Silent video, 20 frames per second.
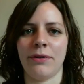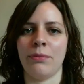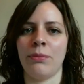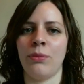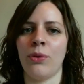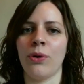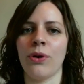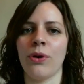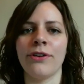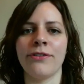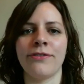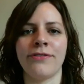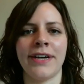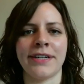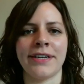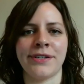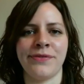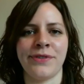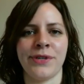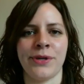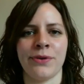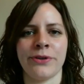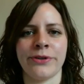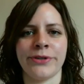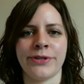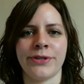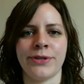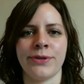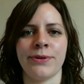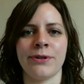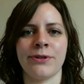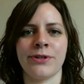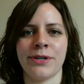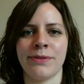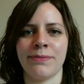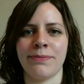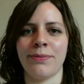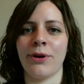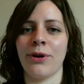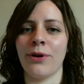a more effective donor
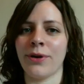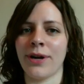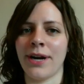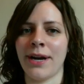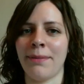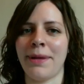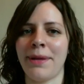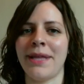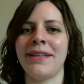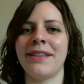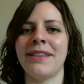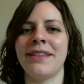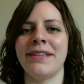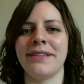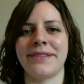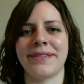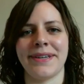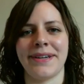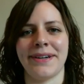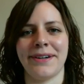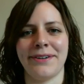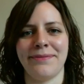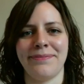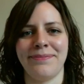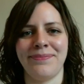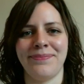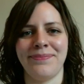stewardship program this year.